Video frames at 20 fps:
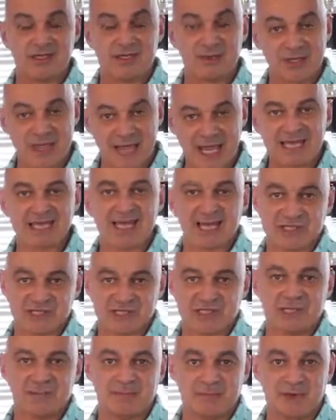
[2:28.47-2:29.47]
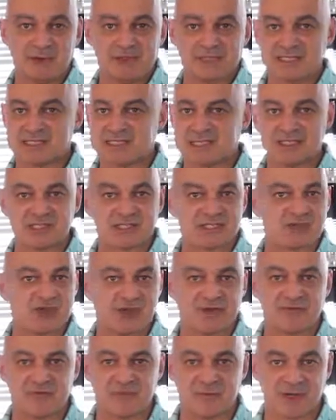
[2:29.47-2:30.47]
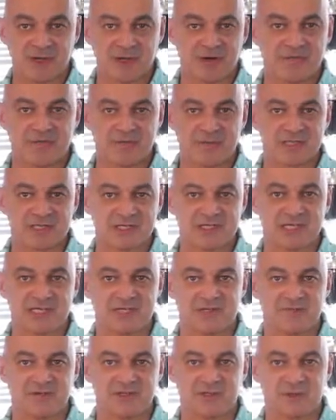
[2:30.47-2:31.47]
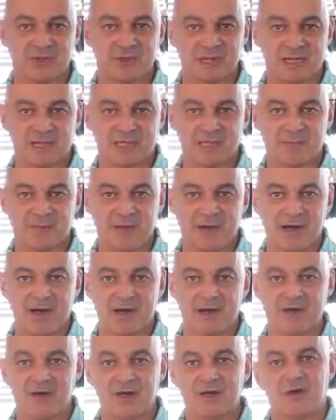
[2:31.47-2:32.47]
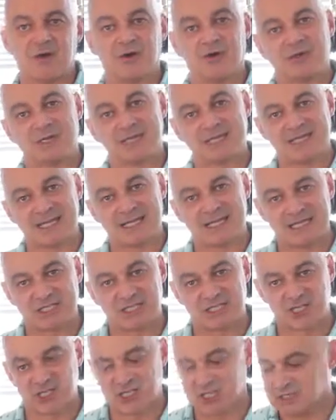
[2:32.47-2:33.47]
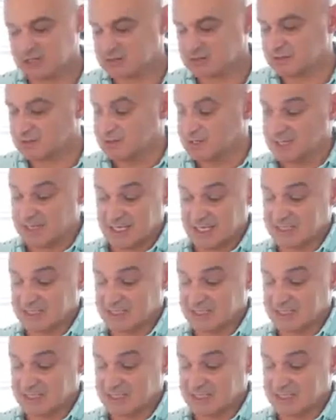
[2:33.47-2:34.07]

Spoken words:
You can actually put this in straight from a coffee machine if you're doing it in a bar, or you can let it chill.